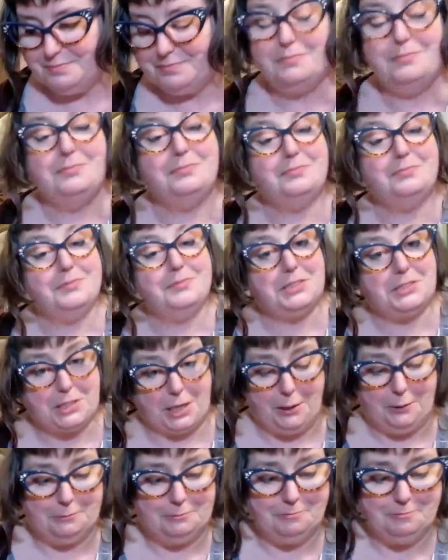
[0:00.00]
very
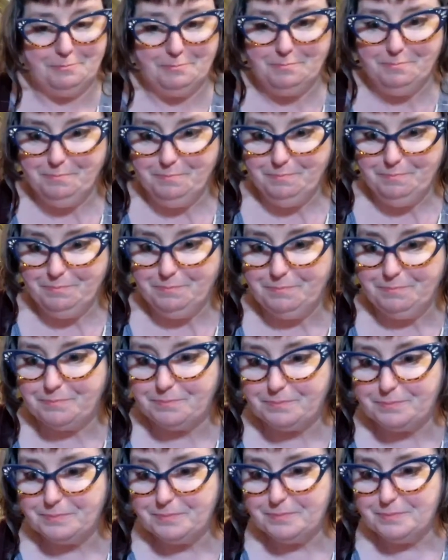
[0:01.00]
long time.
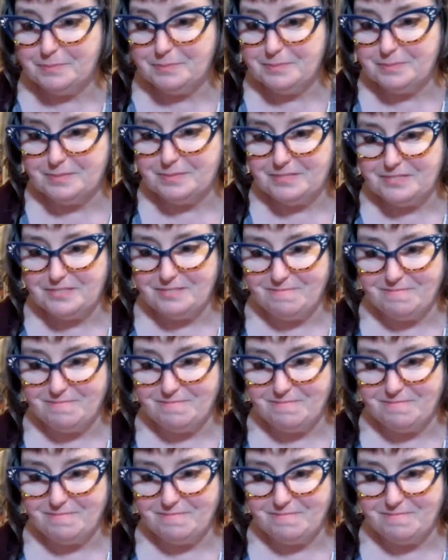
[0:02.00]
So,